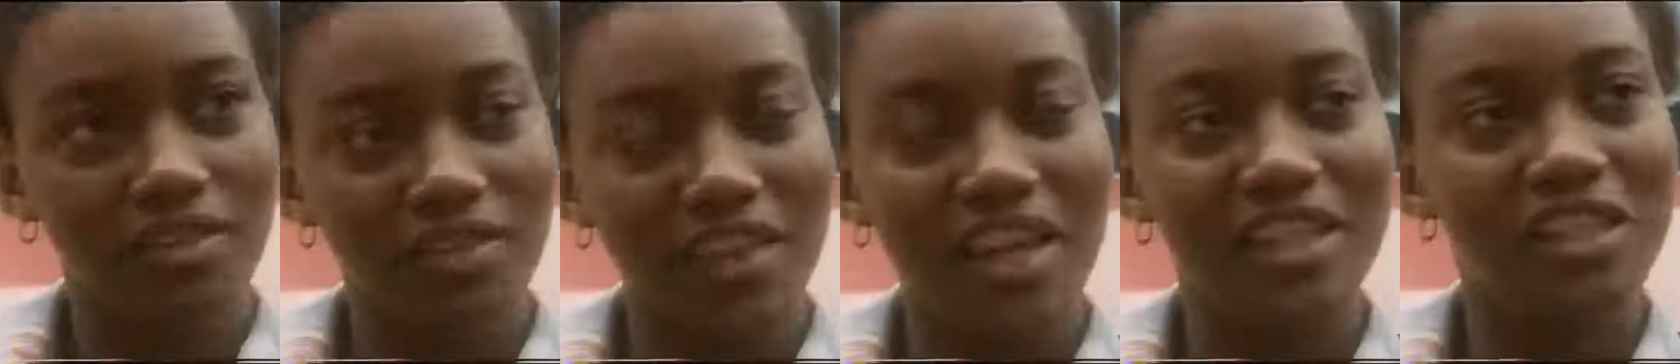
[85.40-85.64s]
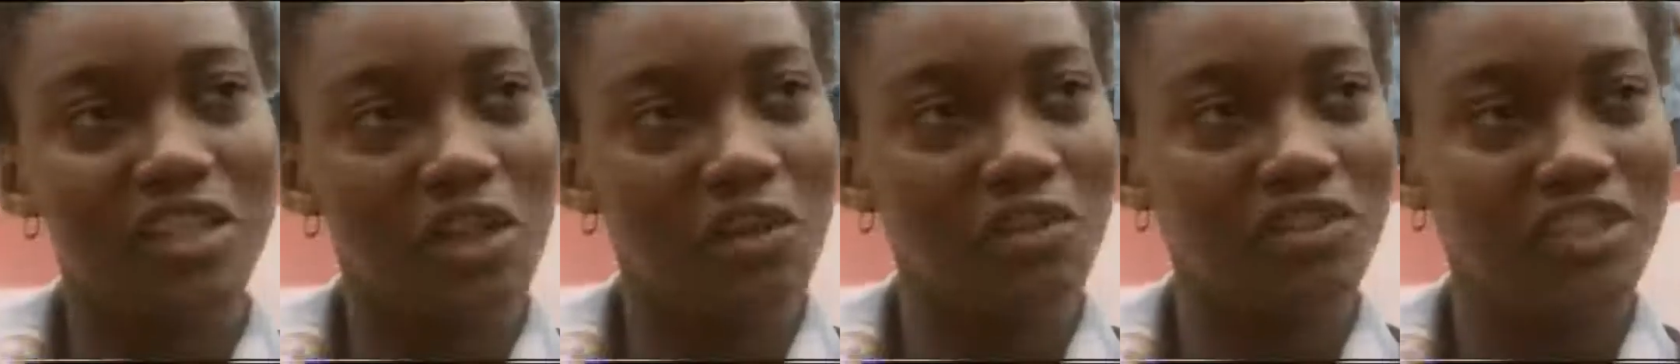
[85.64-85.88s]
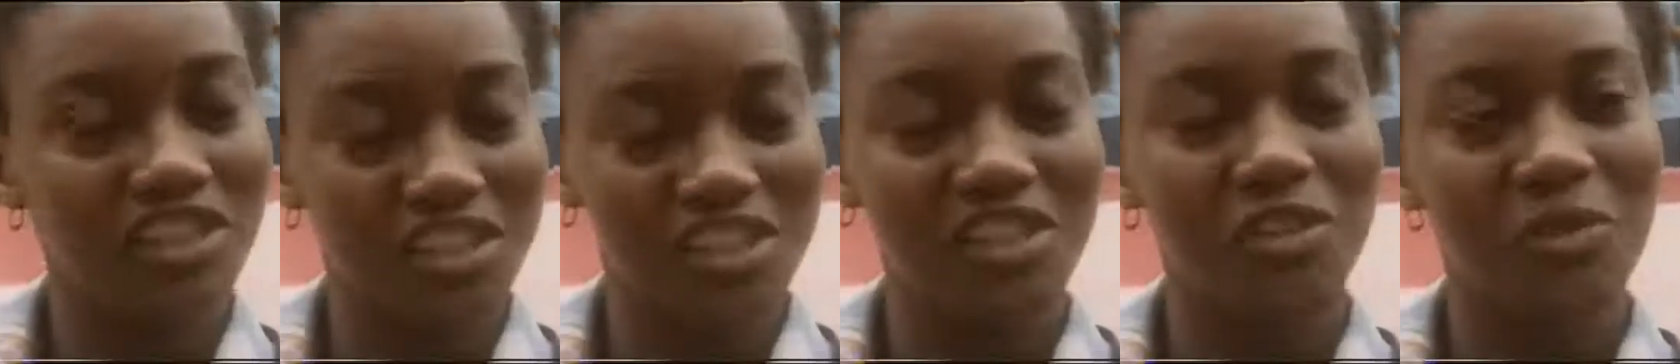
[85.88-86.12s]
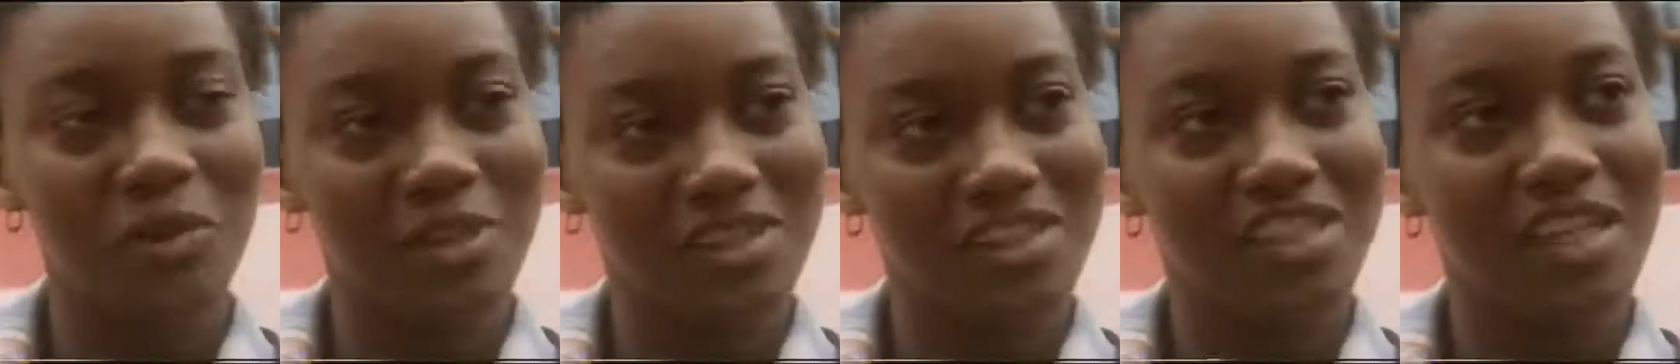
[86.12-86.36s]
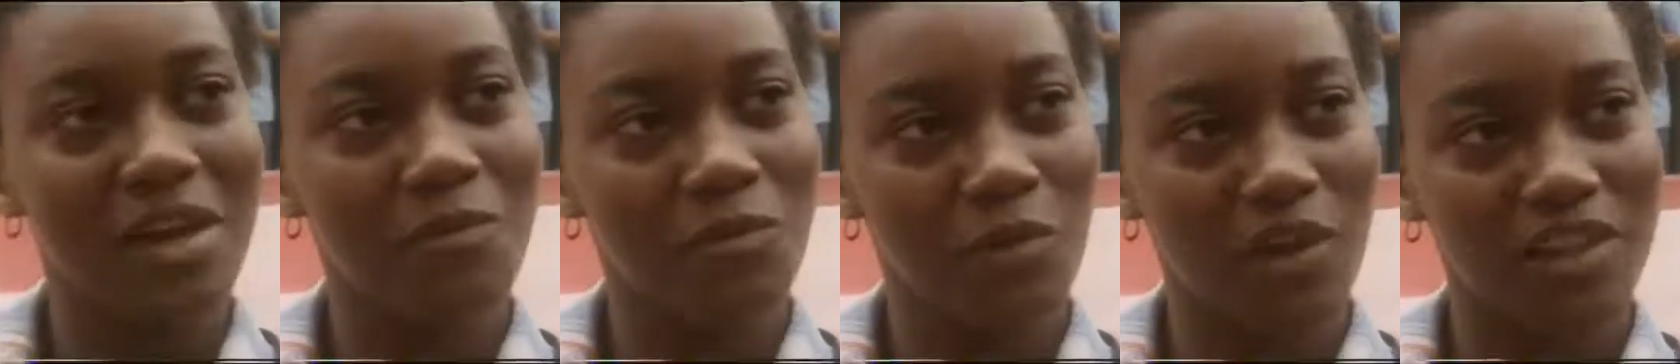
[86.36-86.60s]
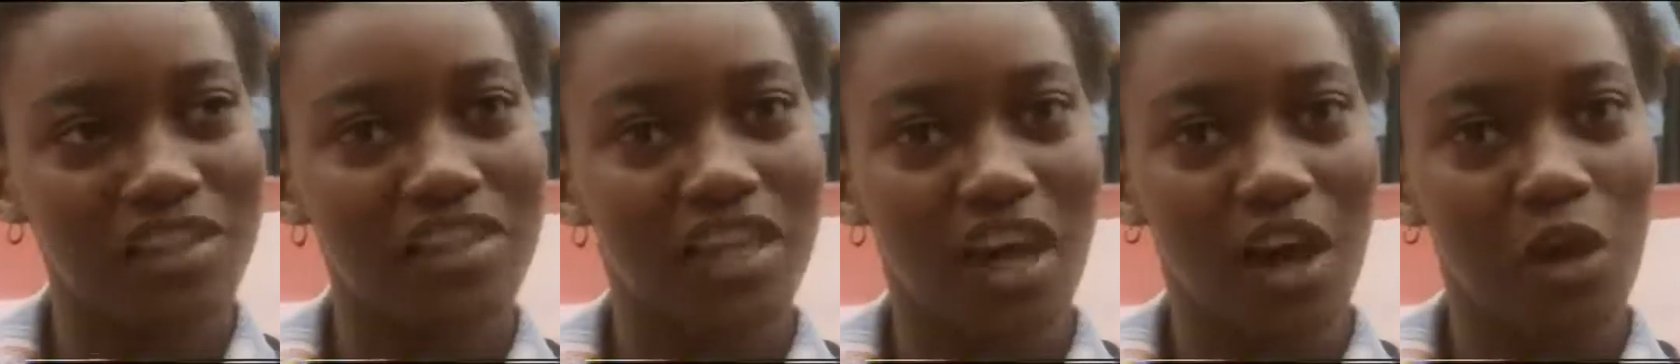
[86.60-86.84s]
They don't just want
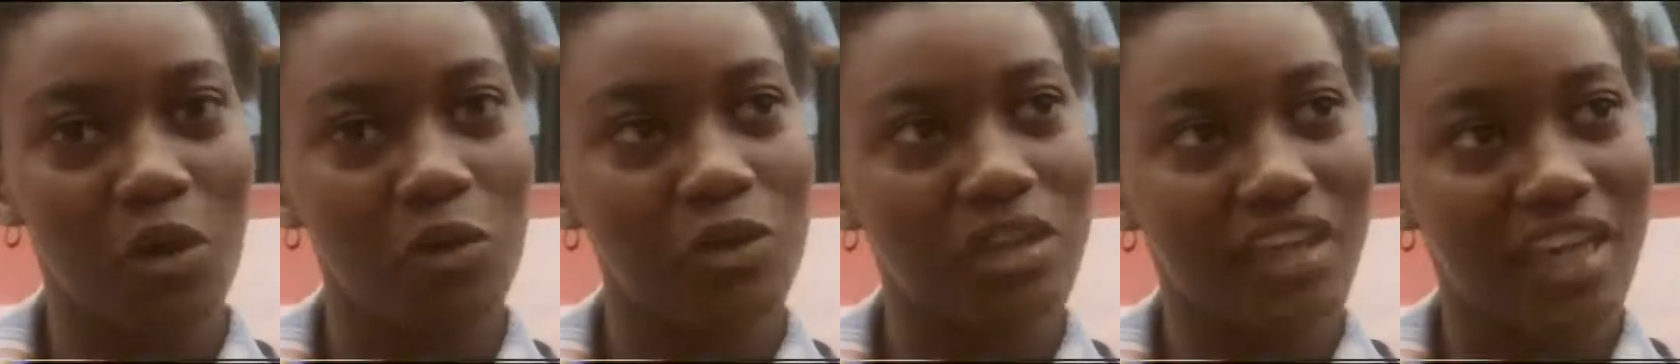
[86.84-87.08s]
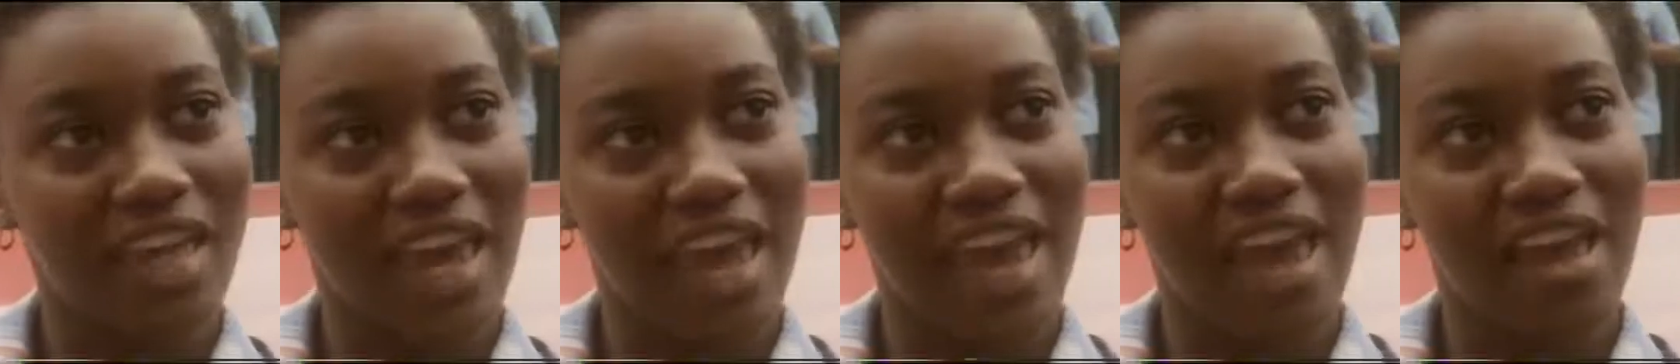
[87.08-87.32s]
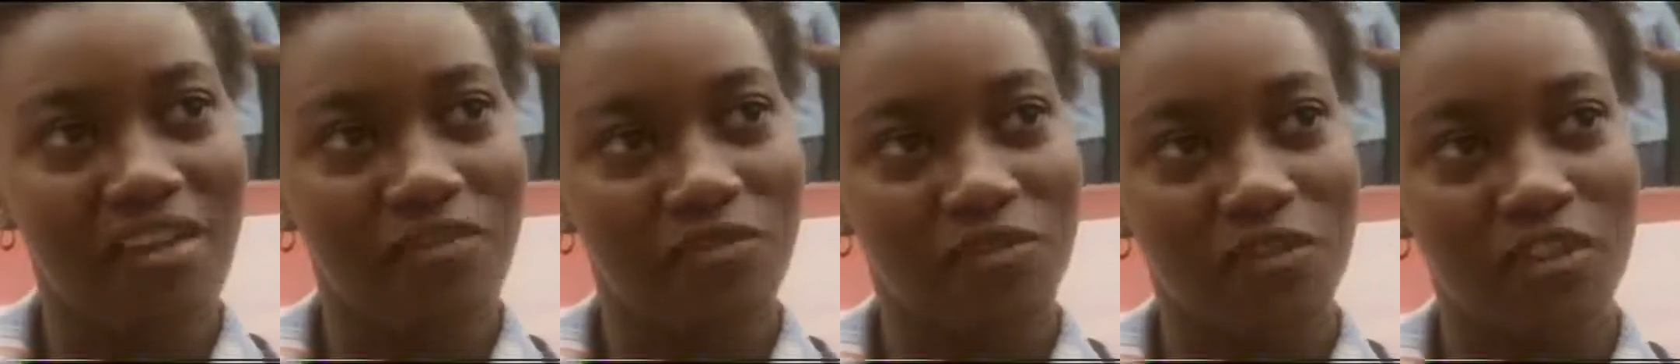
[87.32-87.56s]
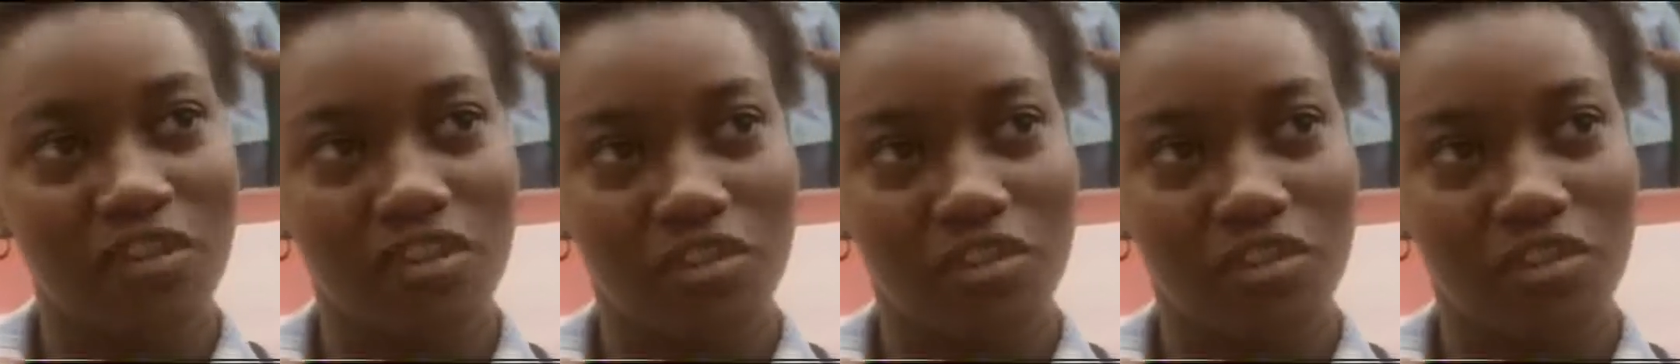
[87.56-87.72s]
someone to hold the can for